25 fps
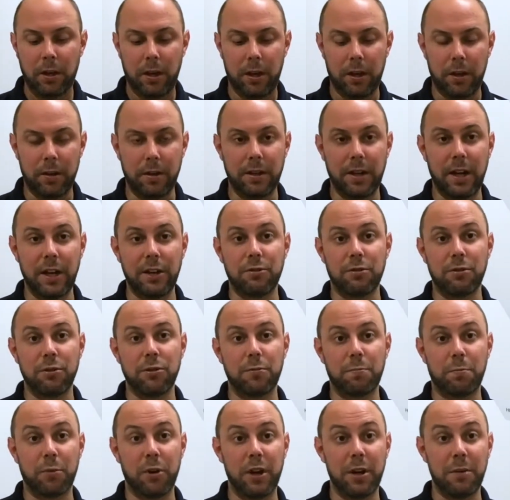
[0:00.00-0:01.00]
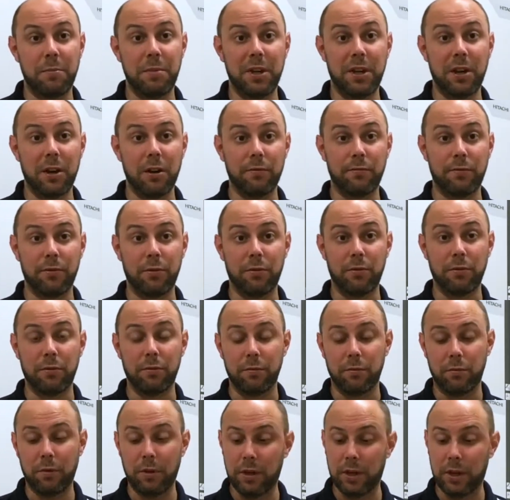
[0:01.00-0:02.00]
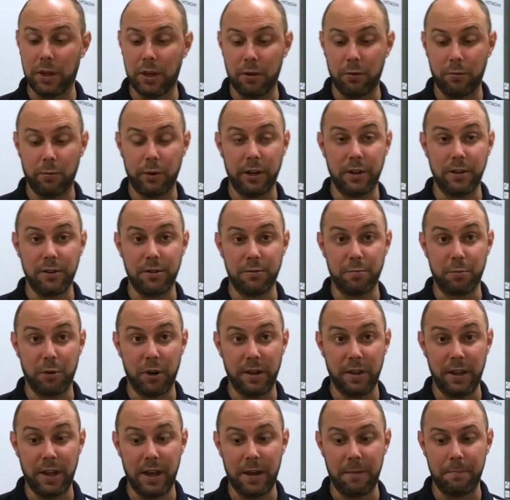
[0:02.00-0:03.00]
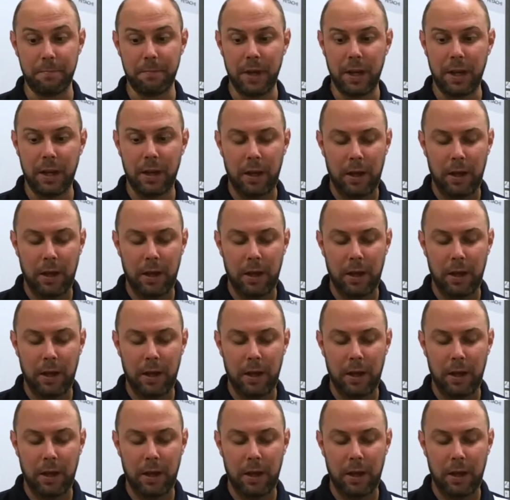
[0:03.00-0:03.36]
The nitro spray, be careful where you spray that.